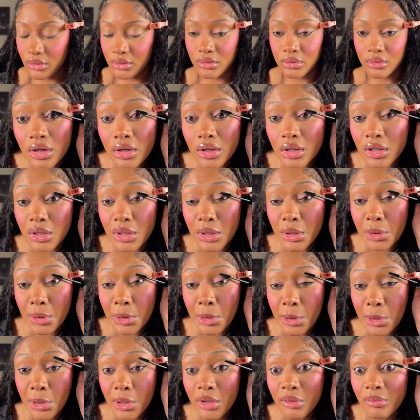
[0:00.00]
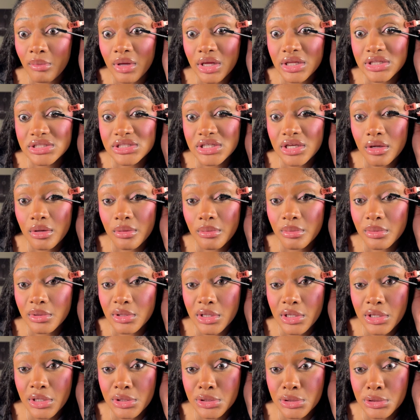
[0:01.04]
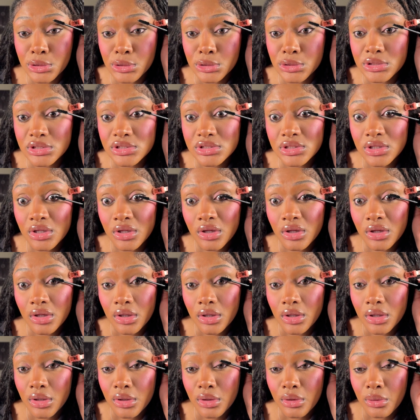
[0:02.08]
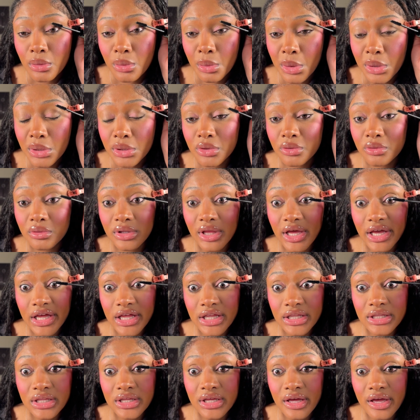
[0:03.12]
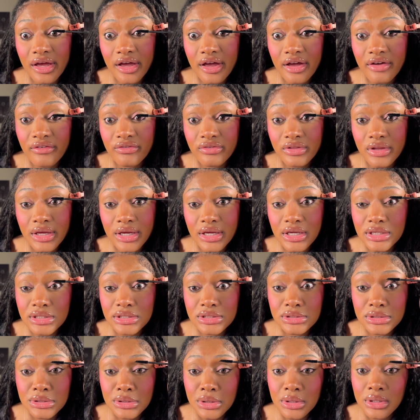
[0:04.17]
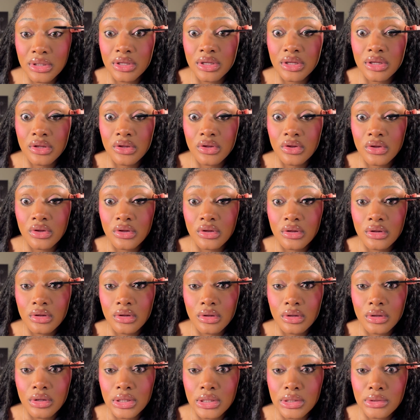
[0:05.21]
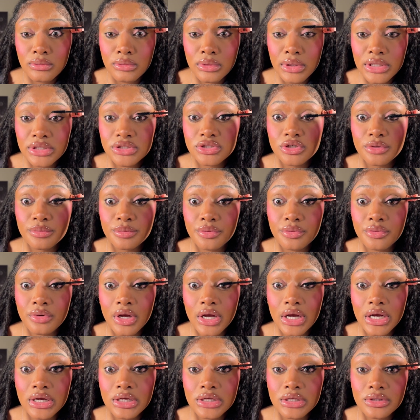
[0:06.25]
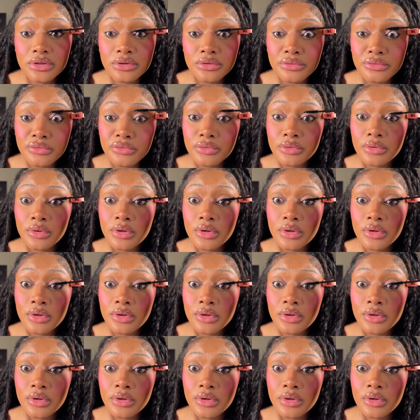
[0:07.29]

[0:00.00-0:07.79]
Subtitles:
And then I just did my top lashes. You could do like a little half lash if that's your prerogative.